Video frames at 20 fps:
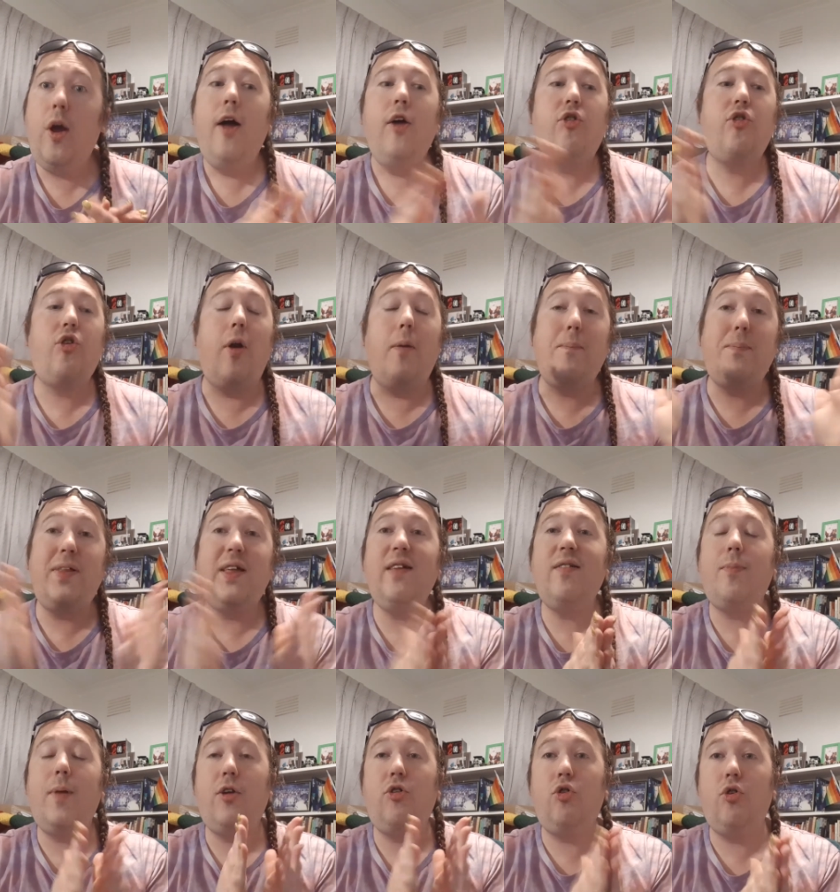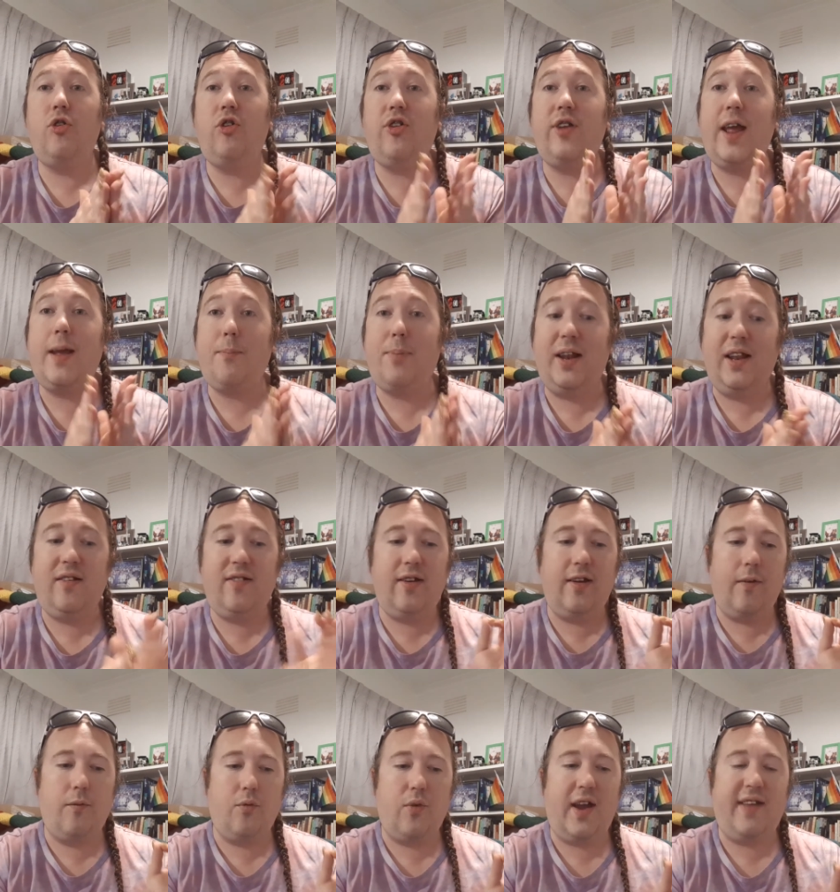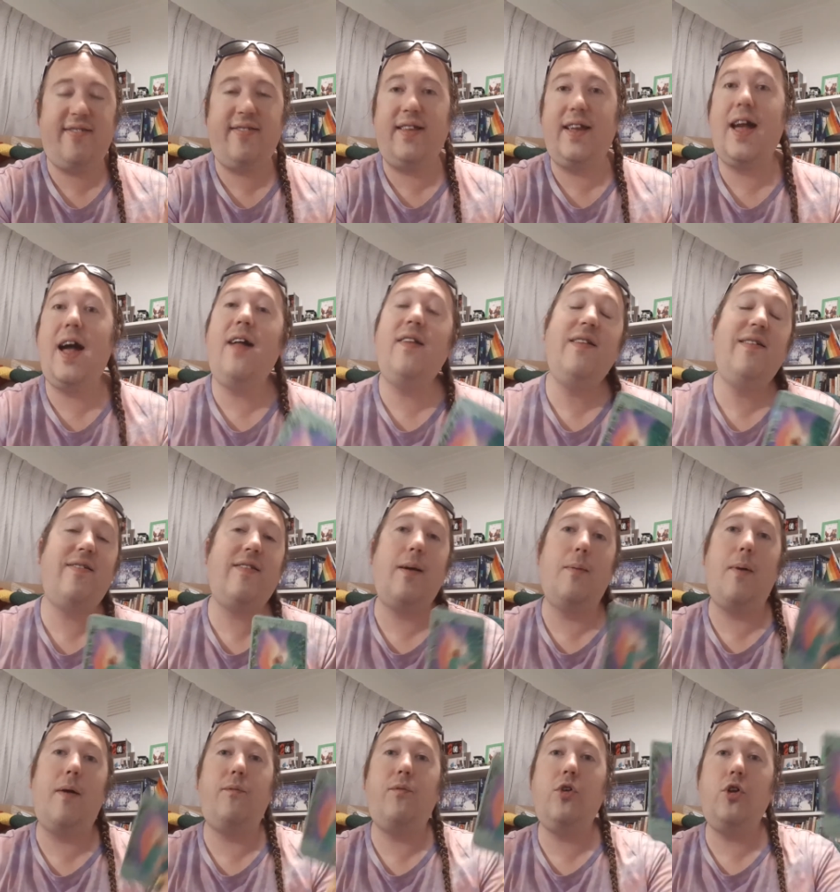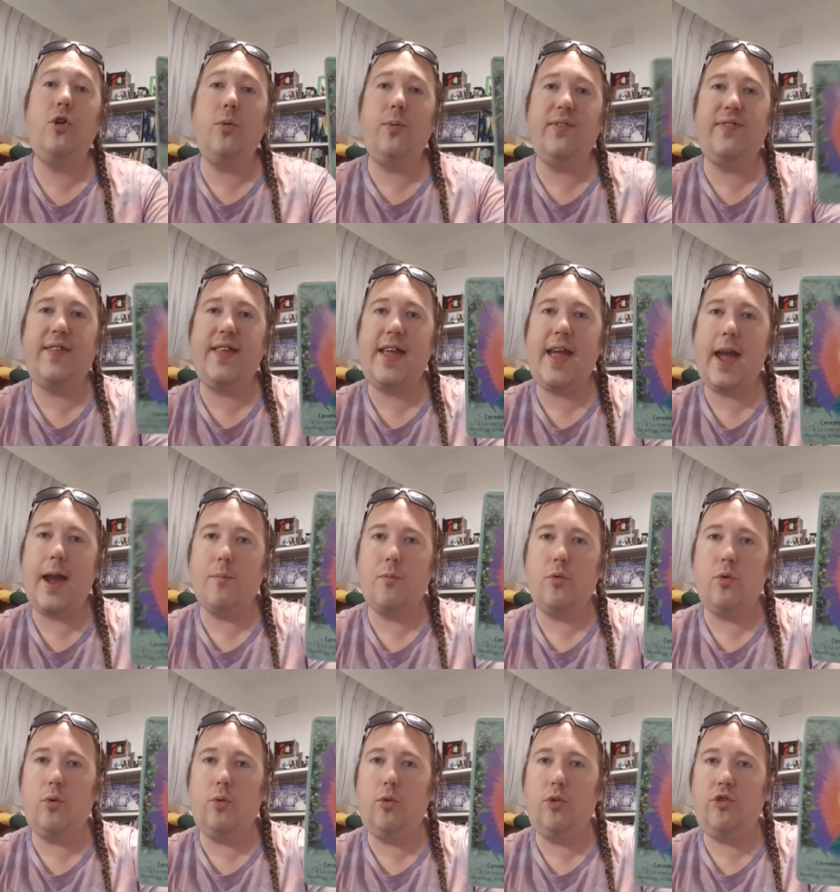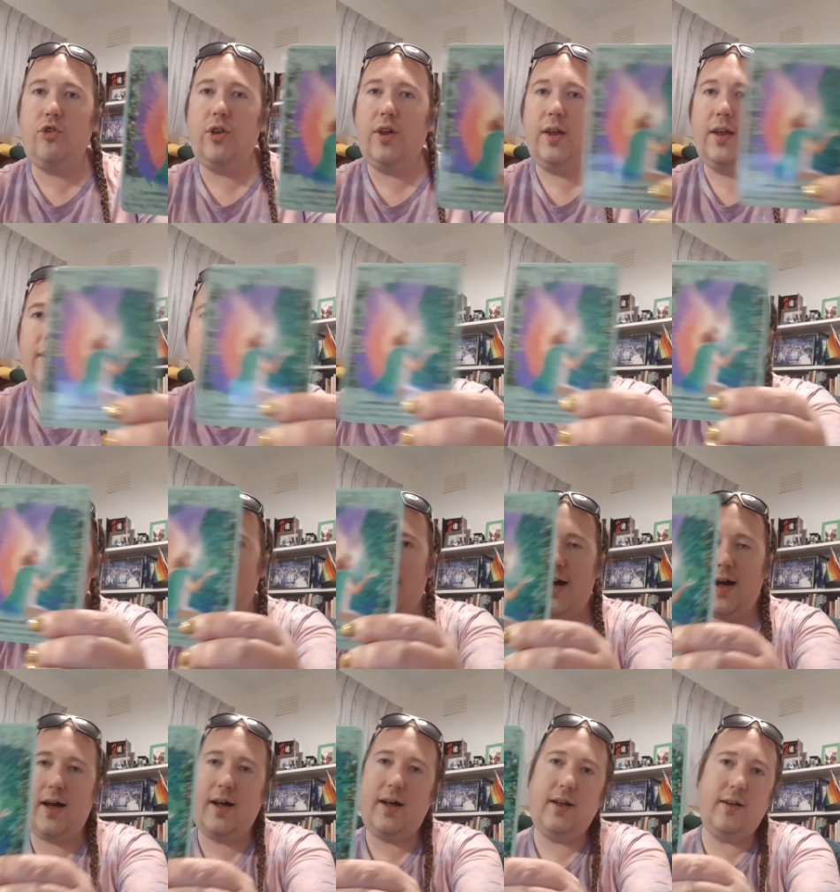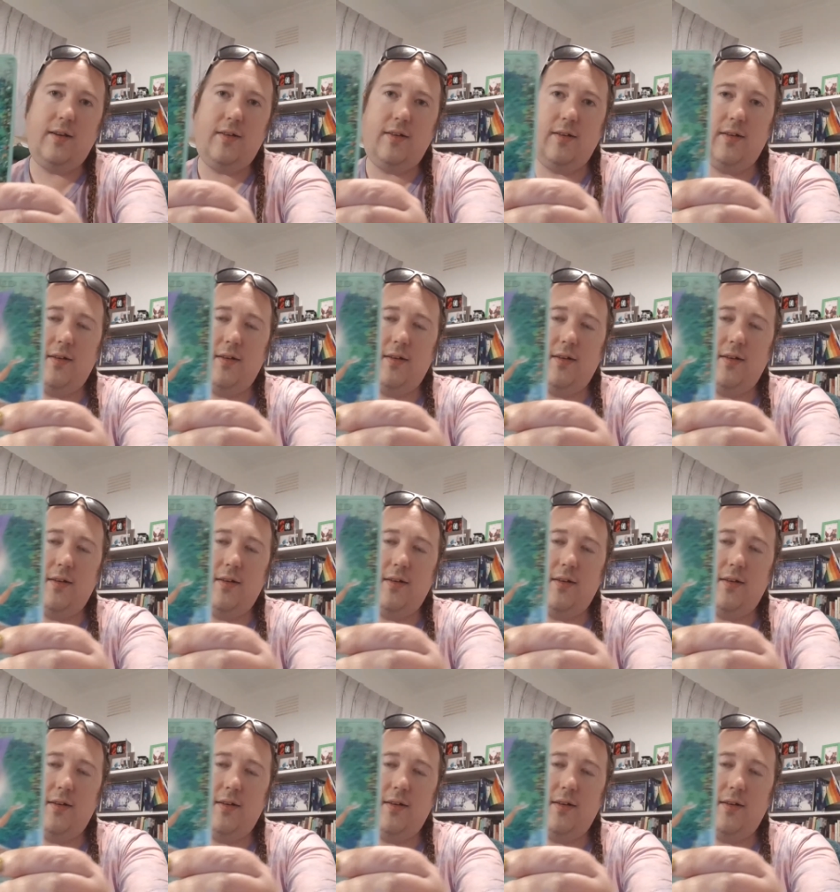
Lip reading: So please make sure to take plenty of rest. The card that's come up for you is the Emerald card.